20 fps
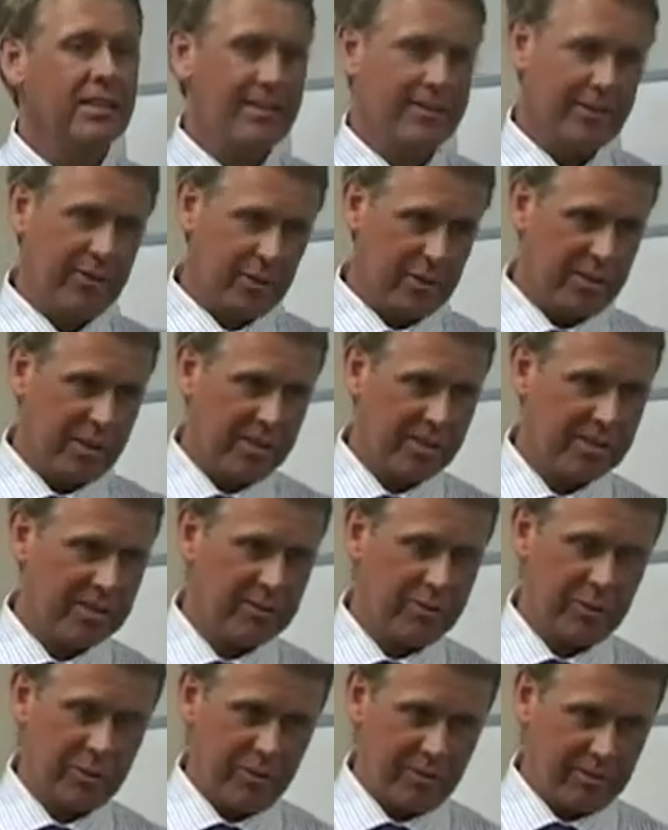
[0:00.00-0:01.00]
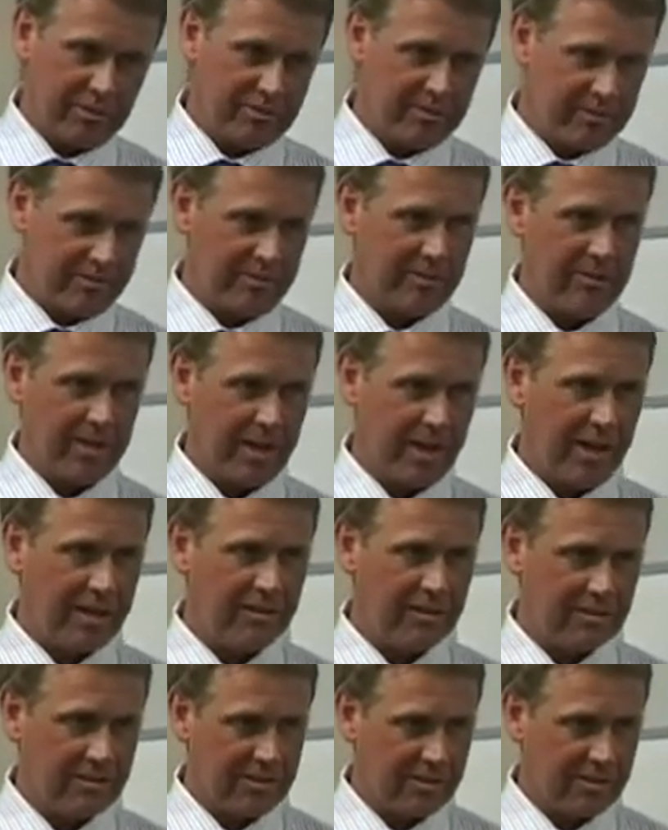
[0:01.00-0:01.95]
they're the best in the world. Okay?